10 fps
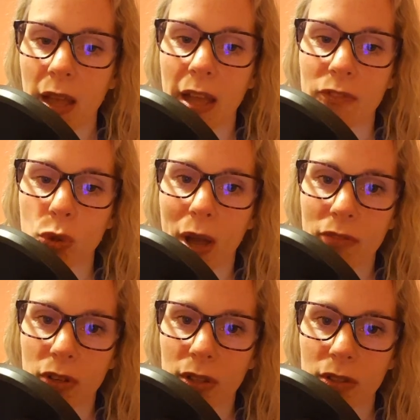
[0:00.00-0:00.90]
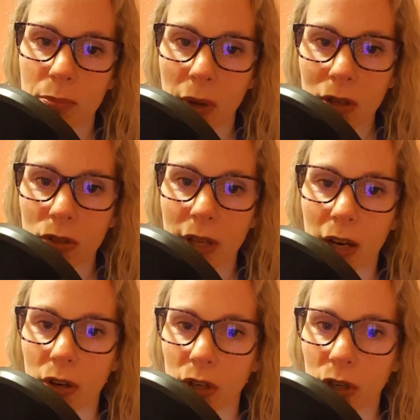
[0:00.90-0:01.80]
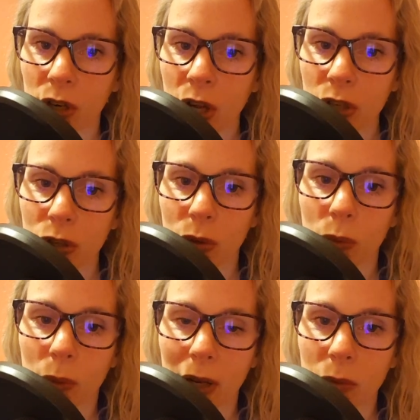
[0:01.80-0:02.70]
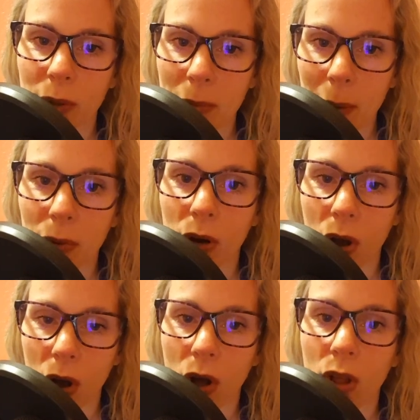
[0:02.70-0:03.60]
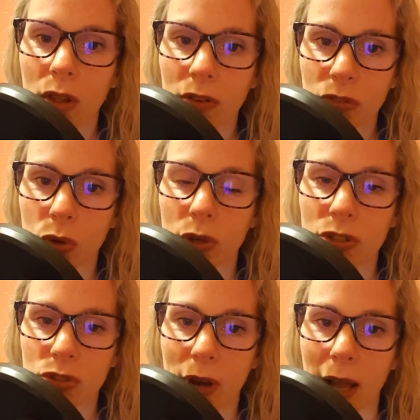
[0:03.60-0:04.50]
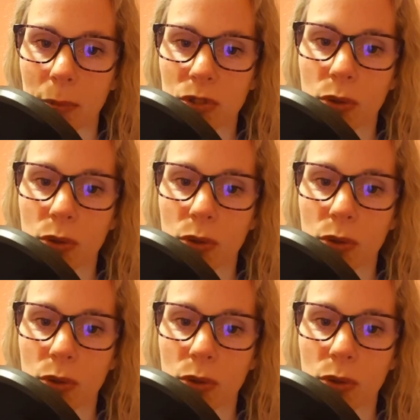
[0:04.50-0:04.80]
If you have a buckle carrier, you're going to want to remember all of your straps.